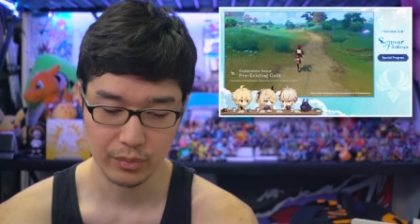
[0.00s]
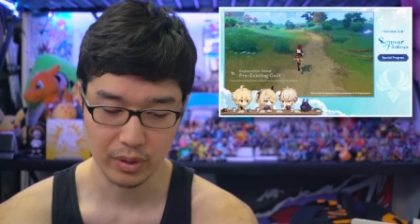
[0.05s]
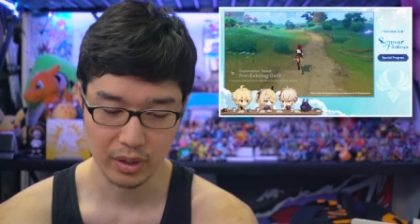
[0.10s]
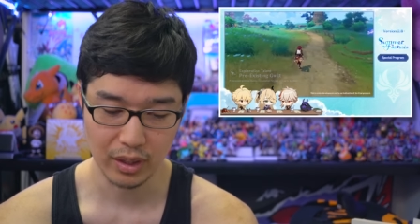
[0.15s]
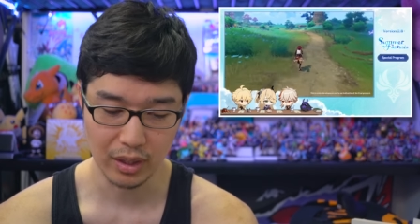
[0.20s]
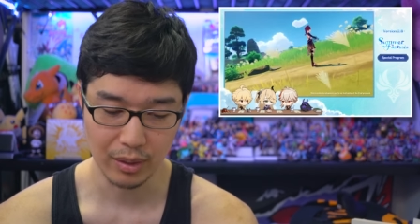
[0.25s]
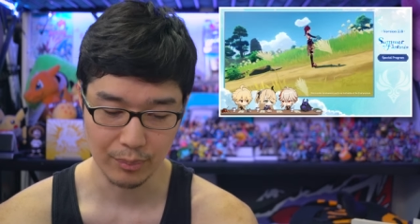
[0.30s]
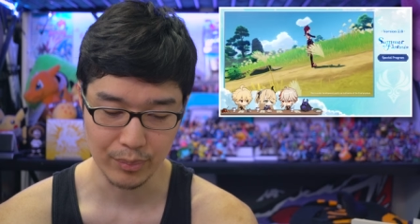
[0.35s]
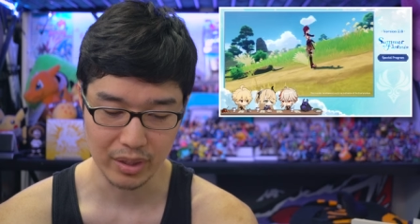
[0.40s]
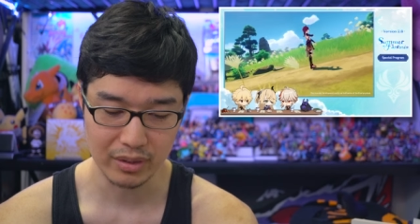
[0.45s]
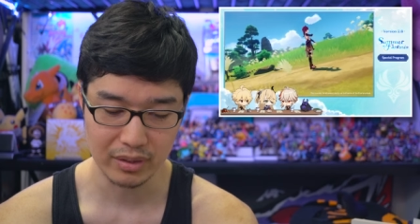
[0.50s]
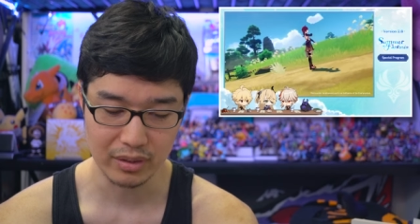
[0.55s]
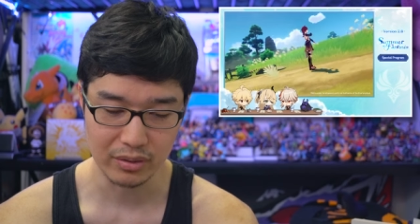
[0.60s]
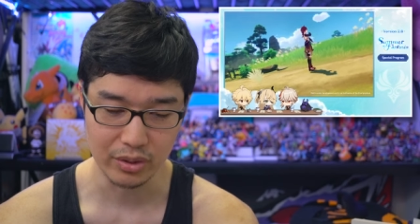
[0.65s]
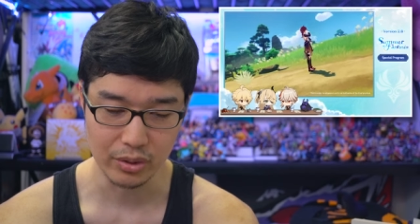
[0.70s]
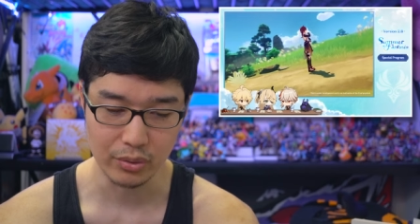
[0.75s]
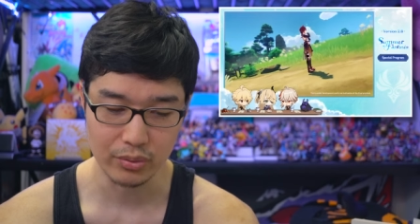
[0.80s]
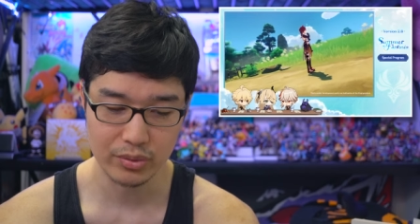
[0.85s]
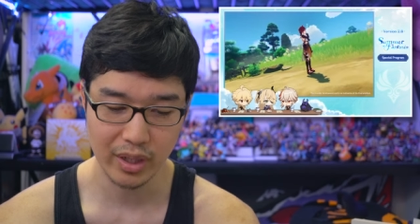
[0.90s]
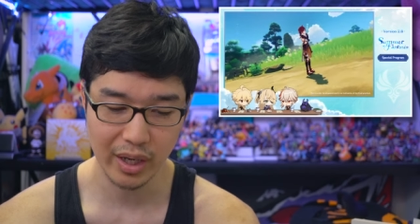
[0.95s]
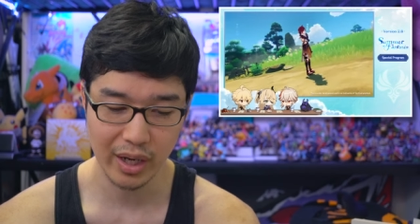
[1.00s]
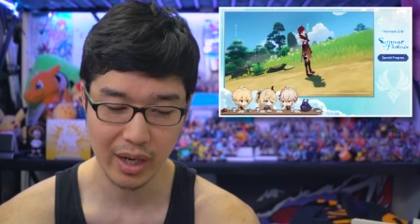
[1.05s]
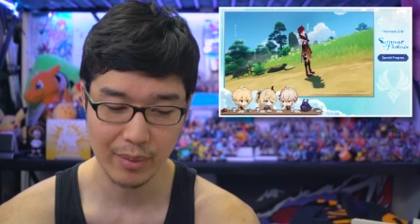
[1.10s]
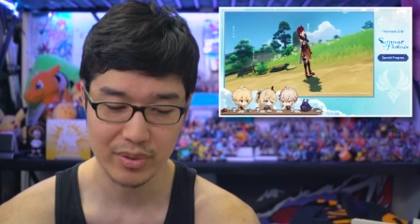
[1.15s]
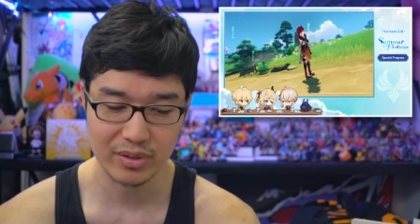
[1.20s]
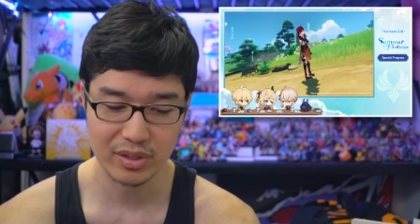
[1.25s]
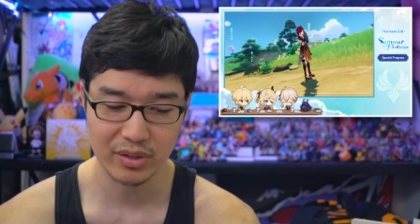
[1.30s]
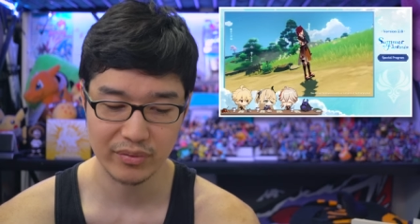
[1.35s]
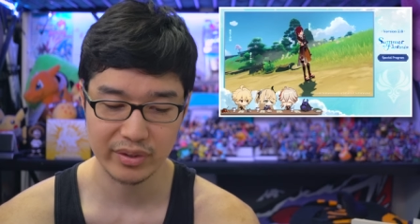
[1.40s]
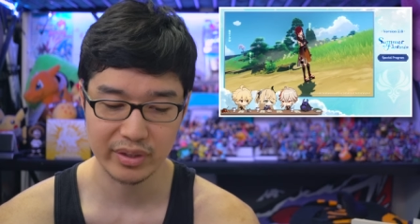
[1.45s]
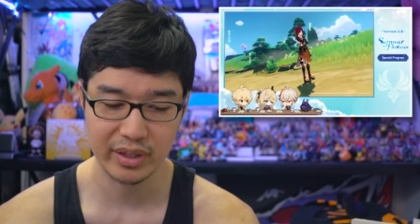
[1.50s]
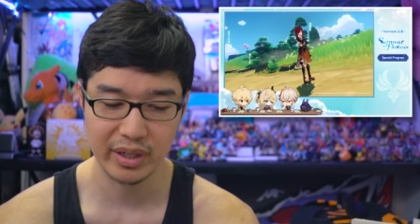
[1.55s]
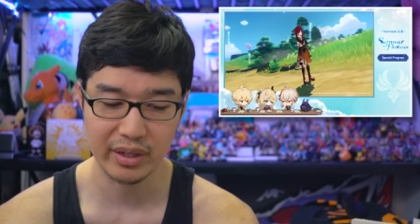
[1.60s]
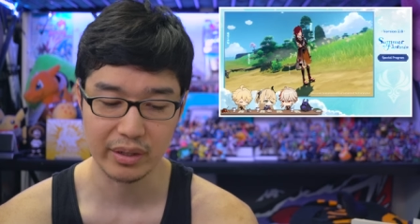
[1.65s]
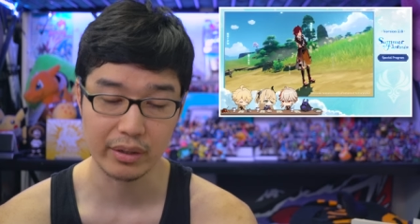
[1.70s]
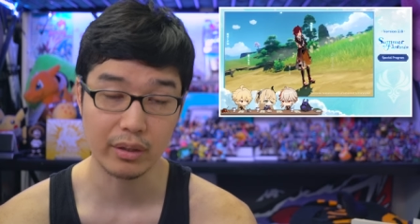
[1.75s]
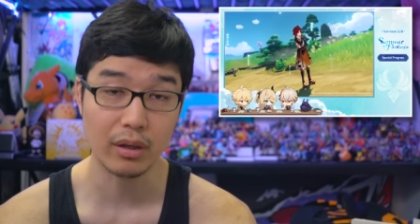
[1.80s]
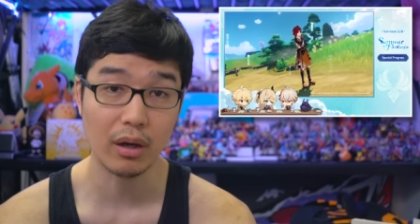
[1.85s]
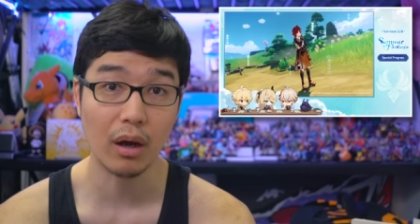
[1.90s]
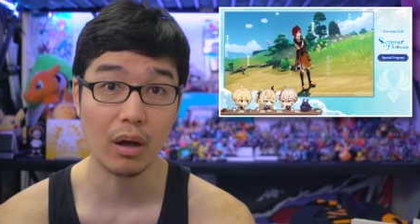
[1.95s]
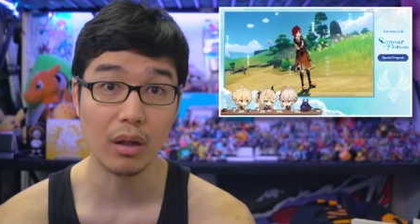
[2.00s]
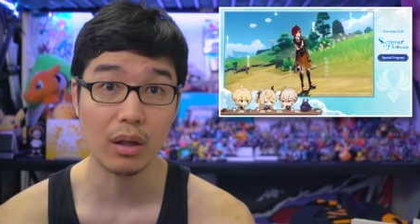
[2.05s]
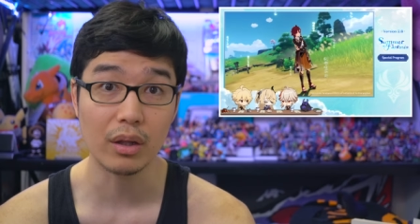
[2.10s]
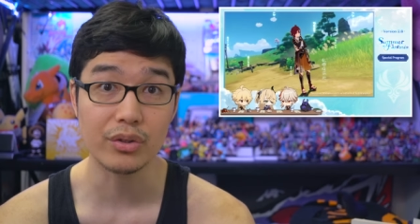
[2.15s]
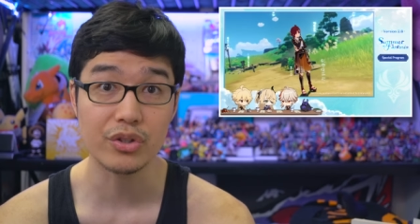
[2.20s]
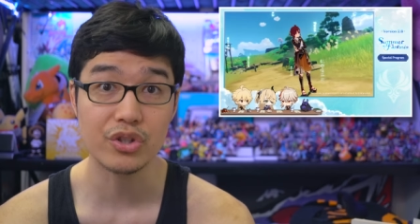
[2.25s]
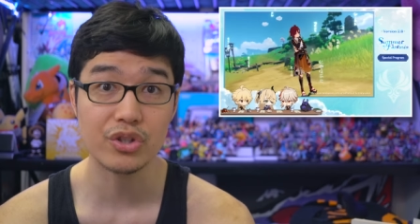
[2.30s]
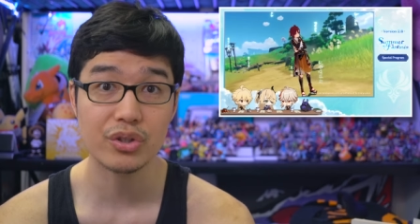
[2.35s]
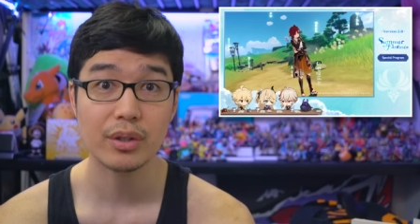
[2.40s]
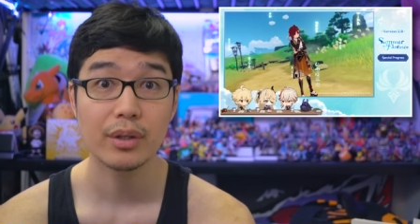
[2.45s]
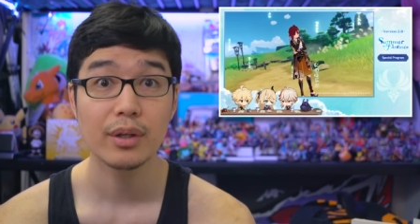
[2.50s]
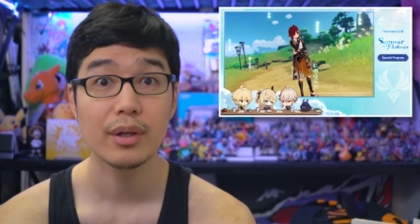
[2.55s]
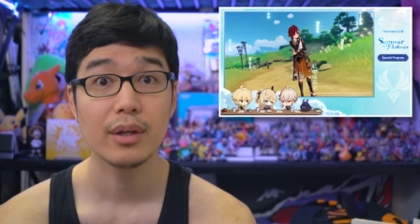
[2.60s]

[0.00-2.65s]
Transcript: uh, meet the due time and stuff like that in college